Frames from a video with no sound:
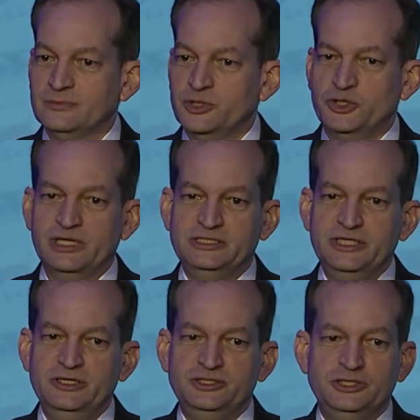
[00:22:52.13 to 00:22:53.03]
you
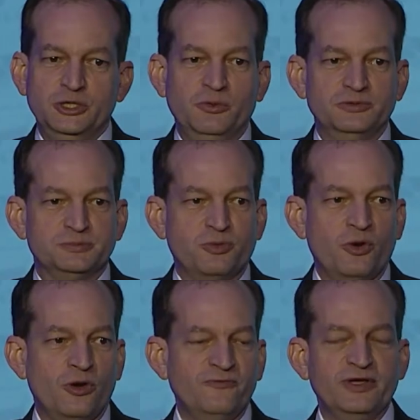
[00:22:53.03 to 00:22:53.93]
continue to do what was
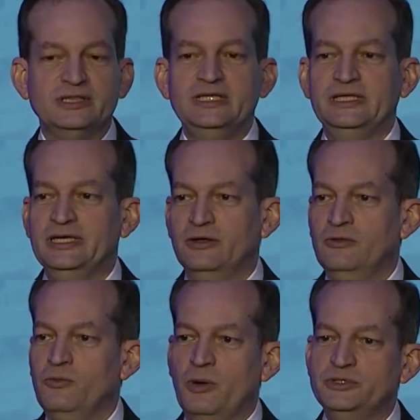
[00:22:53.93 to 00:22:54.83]
perfectly
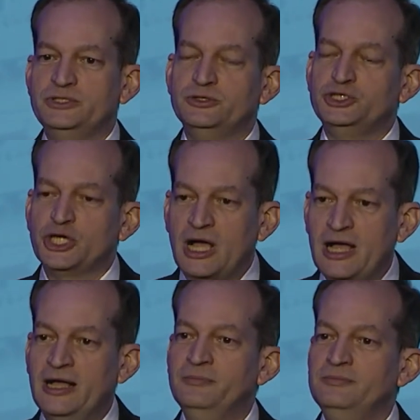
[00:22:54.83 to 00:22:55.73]
legal, what was your
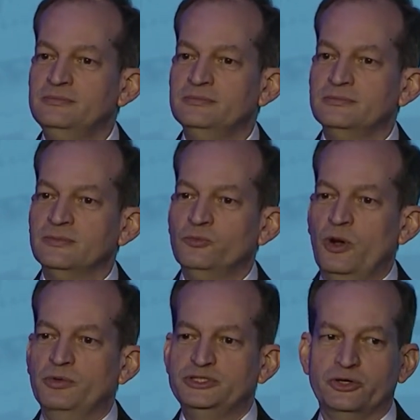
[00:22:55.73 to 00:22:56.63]
job,
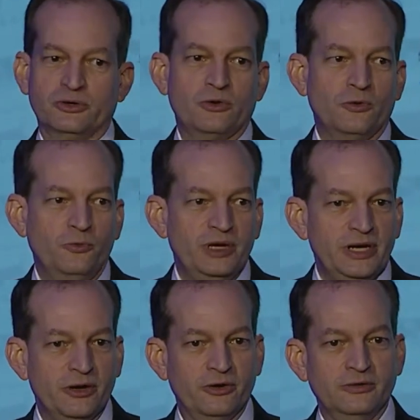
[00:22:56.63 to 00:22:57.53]
what was your
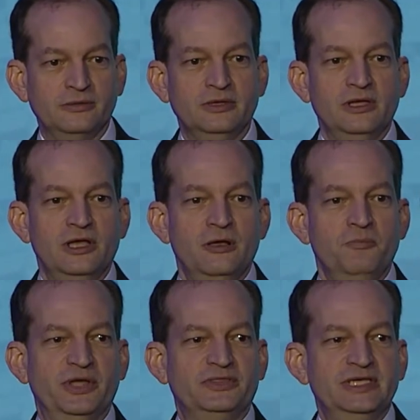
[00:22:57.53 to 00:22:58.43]
career,
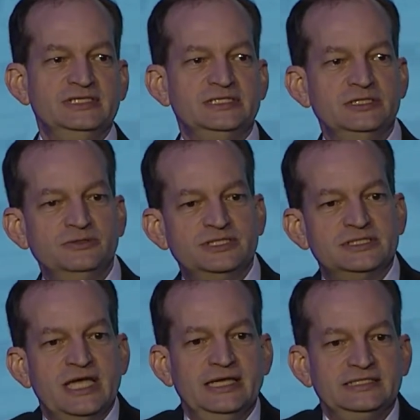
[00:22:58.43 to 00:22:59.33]
but this new
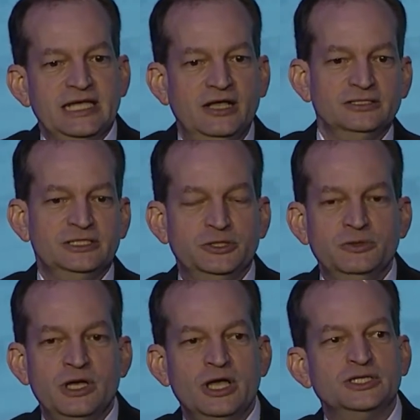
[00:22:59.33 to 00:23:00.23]
state tells you,
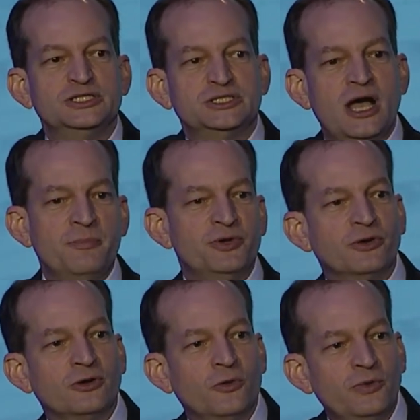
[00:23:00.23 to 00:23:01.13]
stop your
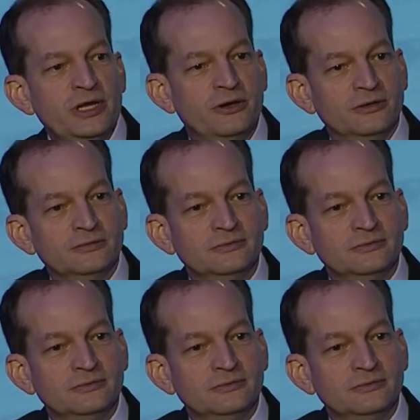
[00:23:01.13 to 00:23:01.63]
career.